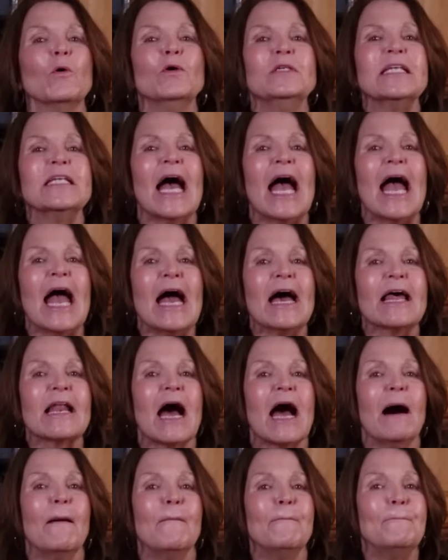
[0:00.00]
going to add
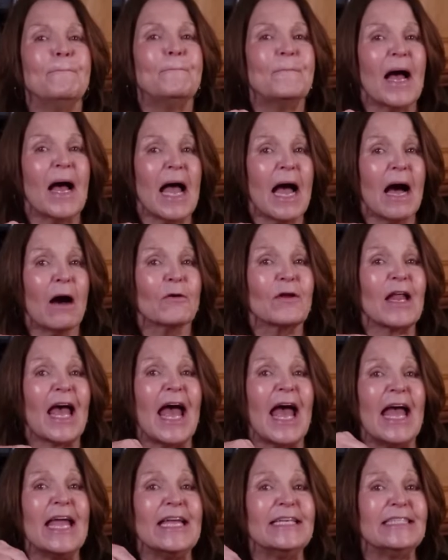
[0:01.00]
about
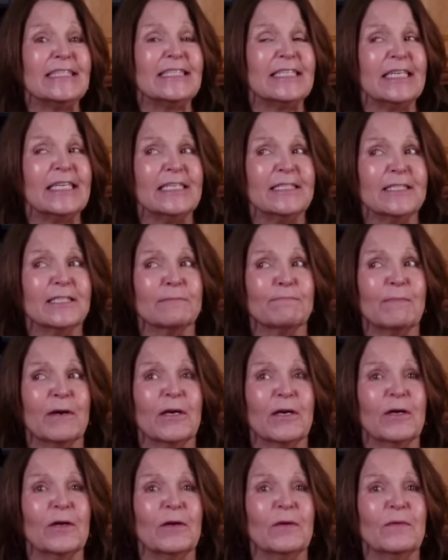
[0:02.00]
a
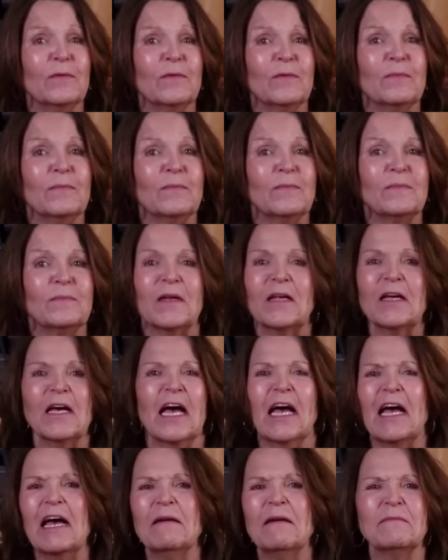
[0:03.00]
teaspoon.
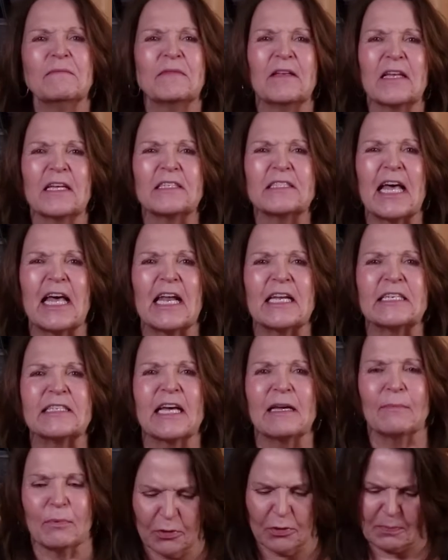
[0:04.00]
Let's add a
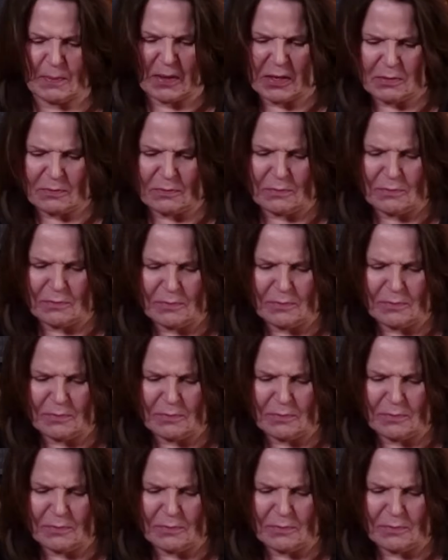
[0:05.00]
tablespoon.